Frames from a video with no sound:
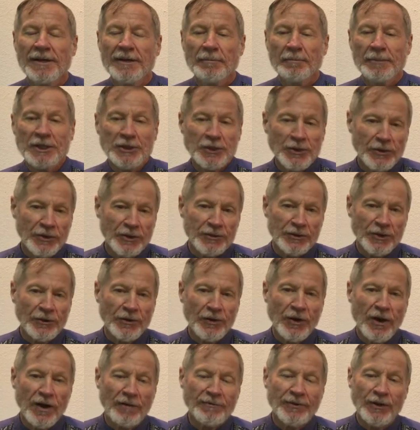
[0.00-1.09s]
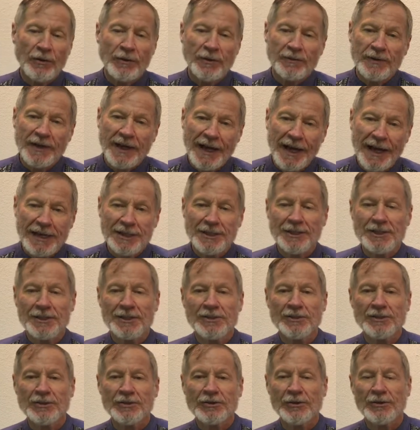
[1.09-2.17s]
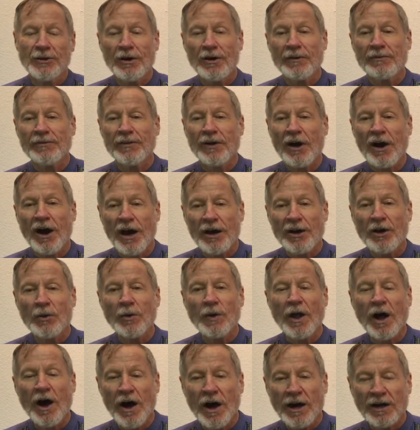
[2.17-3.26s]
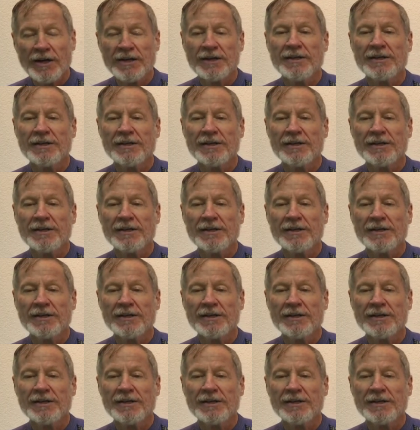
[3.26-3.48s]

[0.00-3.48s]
Be sure to turn off notifications, turn off the auto lock,